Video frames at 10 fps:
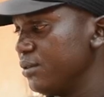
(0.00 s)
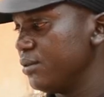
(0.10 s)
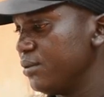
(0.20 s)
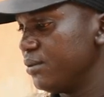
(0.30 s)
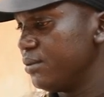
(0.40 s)

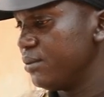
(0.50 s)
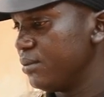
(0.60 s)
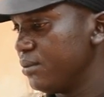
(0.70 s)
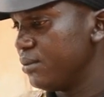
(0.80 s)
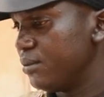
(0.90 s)

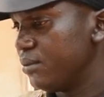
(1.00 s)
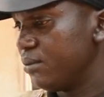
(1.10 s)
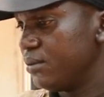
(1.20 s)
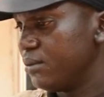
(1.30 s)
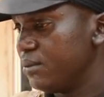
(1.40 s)

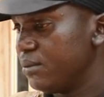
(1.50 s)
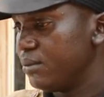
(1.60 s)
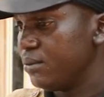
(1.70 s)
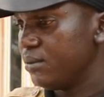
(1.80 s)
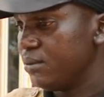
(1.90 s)

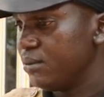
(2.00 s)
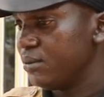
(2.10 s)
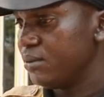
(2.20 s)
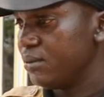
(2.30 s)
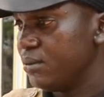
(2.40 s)

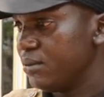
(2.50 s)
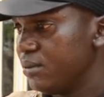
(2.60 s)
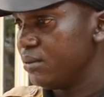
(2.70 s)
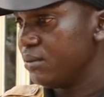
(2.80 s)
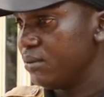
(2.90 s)

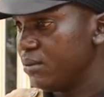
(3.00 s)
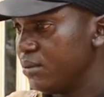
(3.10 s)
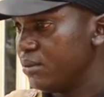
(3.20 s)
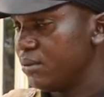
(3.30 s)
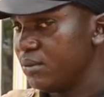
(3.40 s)

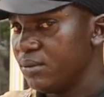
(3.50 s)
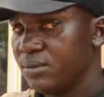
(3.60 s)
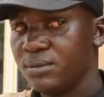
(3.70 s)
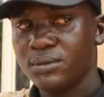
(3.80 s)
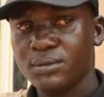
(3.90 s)

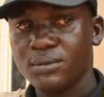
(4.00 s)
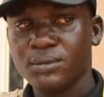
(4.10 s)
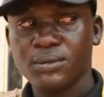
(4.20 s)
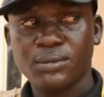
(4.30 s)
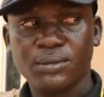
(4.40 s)

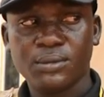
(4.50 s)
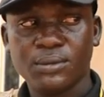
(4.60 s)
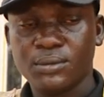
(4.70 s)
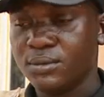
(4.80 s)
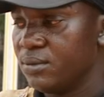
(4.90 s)

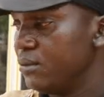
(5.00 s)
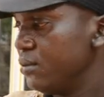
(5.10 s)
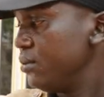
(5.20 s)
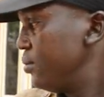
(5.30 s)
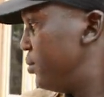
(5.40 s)

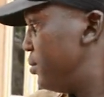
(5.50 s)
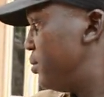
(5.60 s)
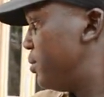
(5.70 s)
The person shown says nothing.